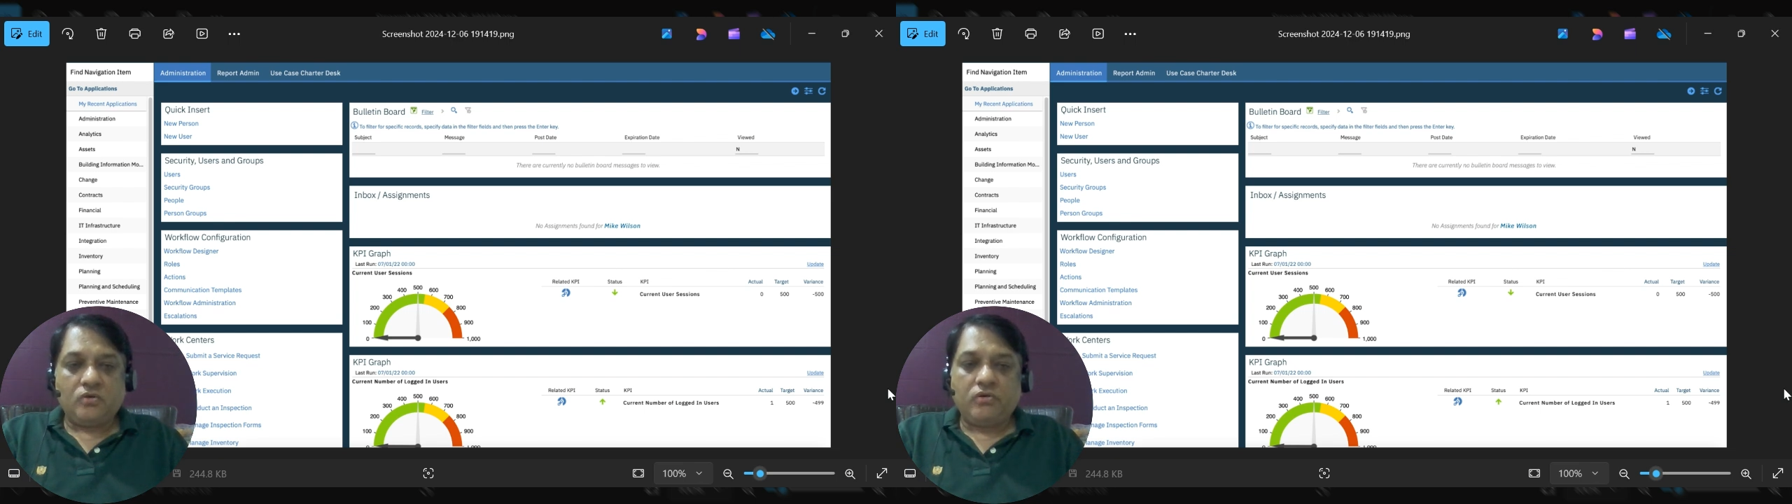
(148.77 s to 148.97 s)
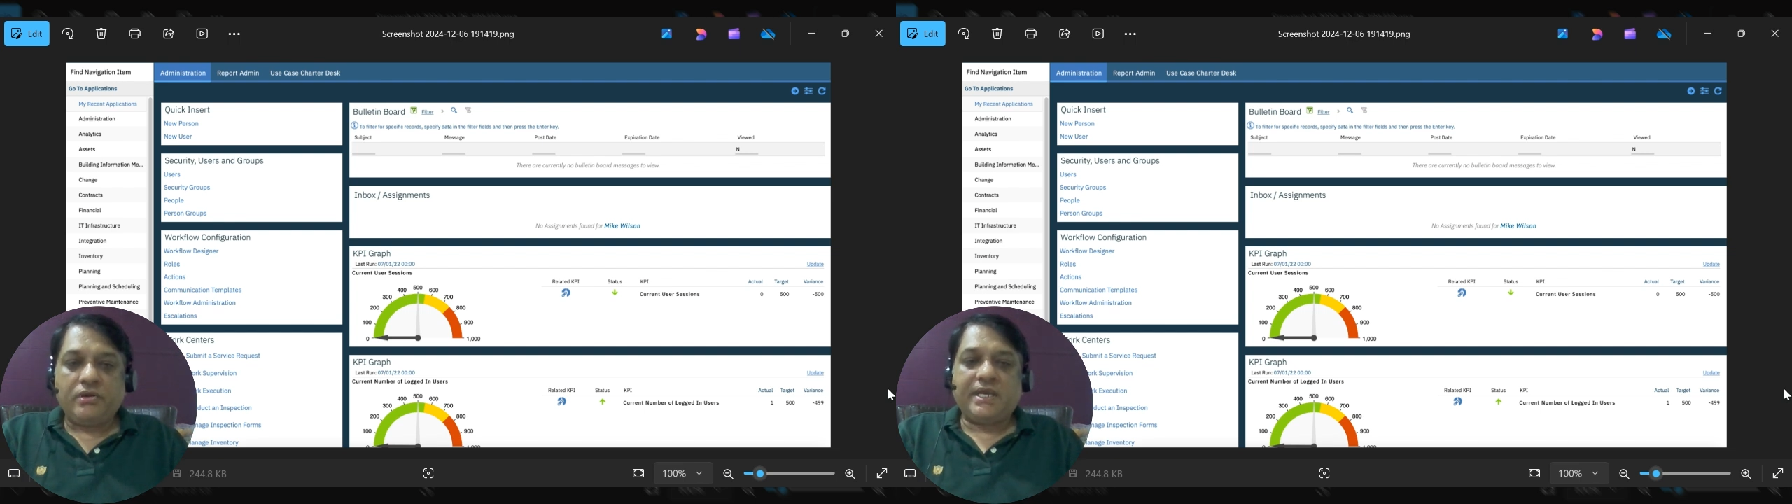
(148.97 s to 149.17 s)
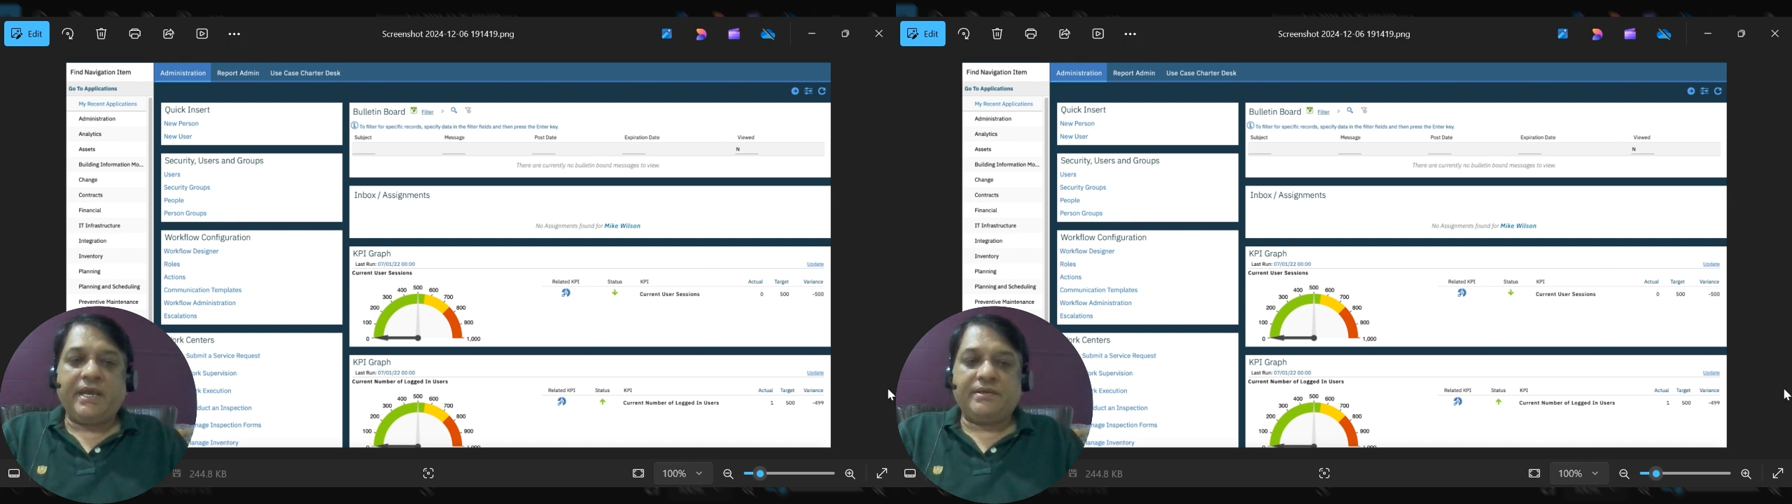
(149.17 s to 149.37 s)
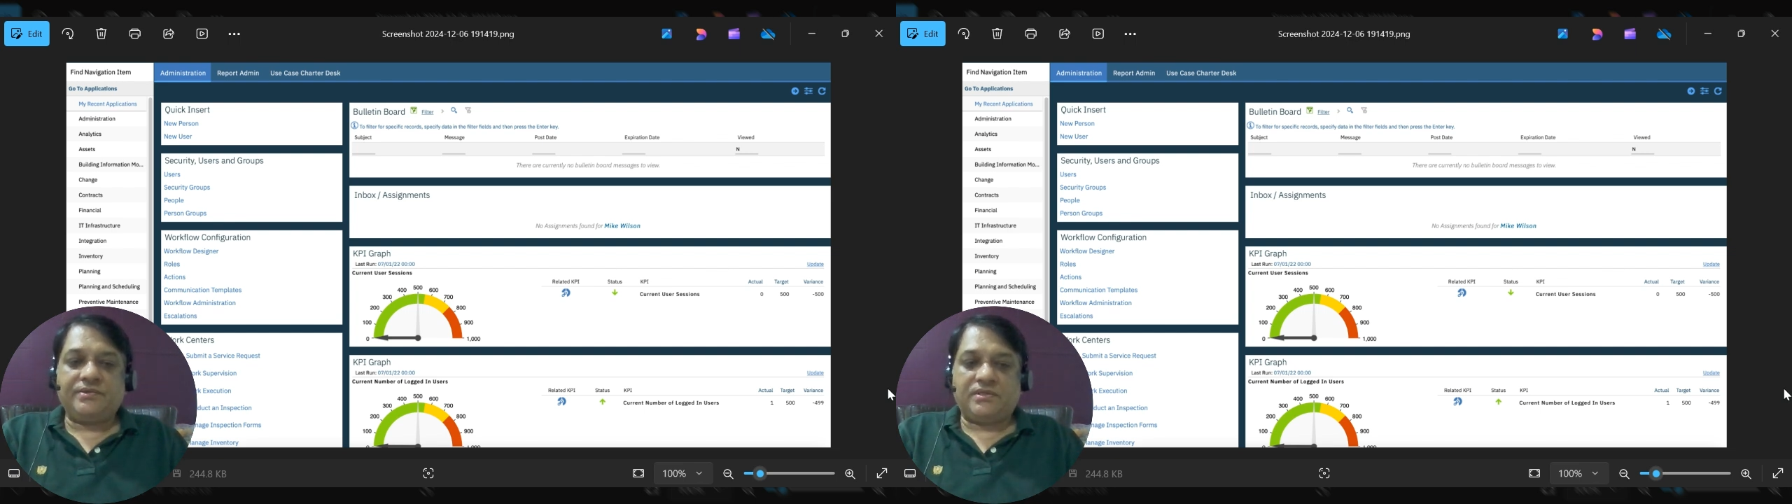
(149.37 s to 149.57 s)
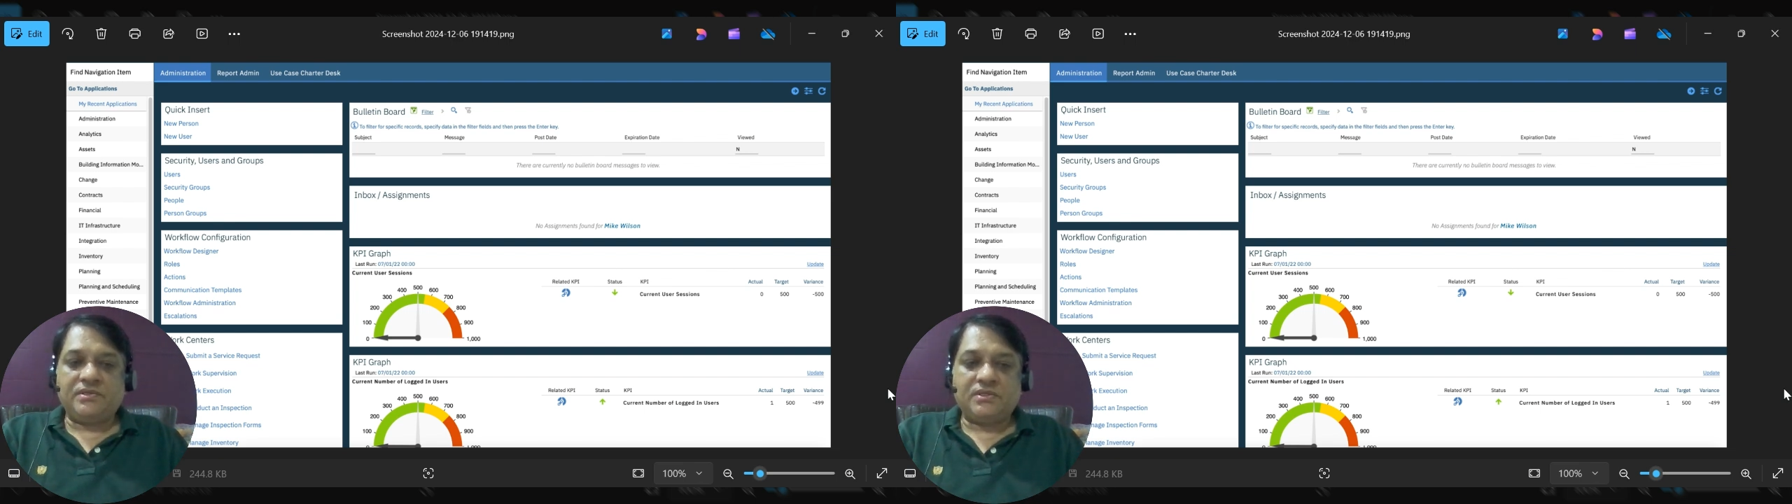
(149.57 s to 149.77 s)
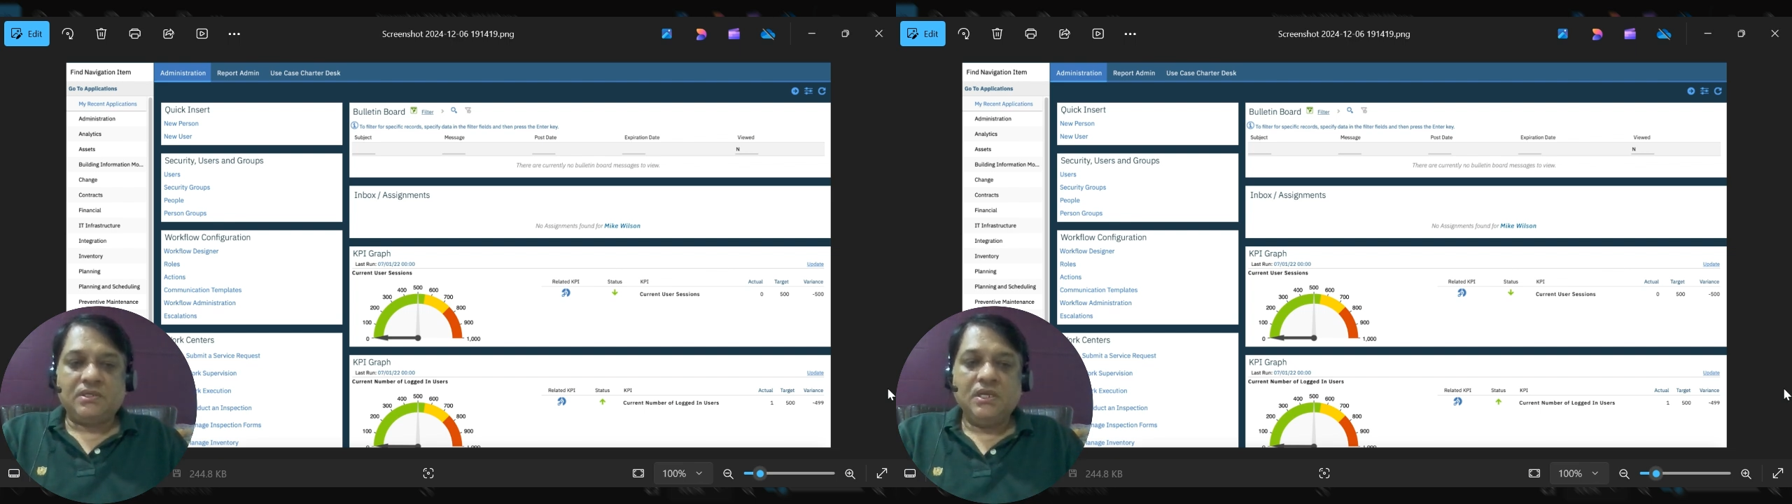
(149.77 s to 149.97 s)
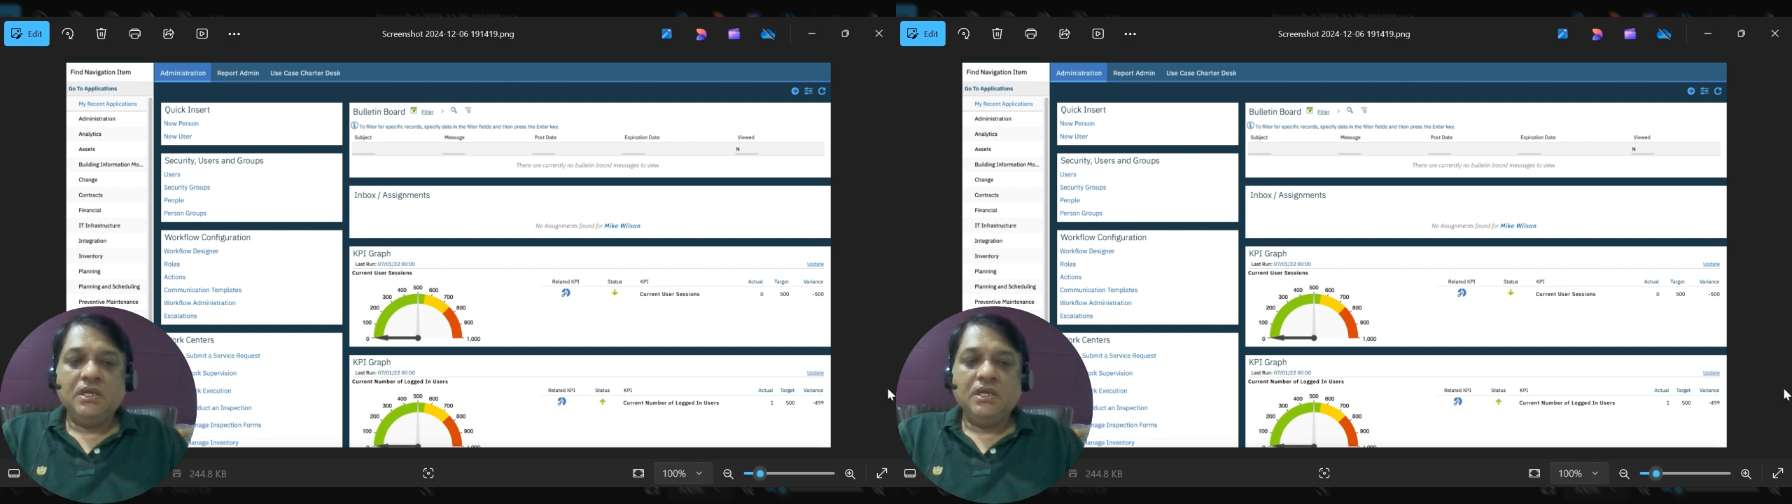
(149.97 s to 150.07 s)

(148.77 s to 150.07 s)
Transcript: quick access